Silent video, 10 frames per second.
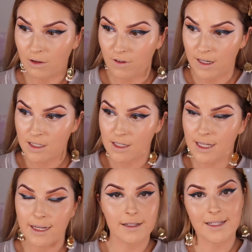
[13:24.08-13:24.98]
My face is
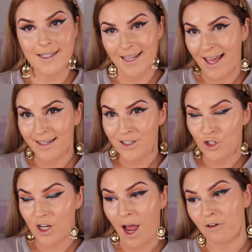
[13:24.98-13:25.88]
like slightly
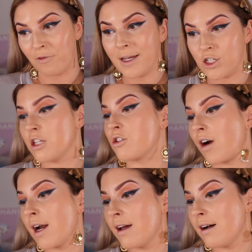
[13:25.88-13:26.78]
too dark for my chest
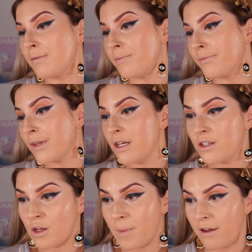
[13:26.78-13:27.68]
right now,
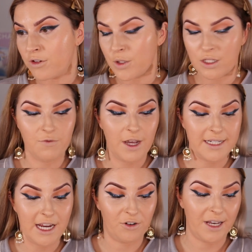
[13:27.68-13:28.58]
so I might have to put some fake
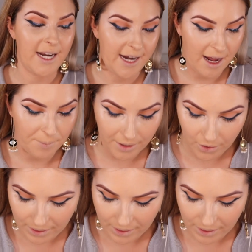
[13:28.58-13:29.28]
tan on later now, but oh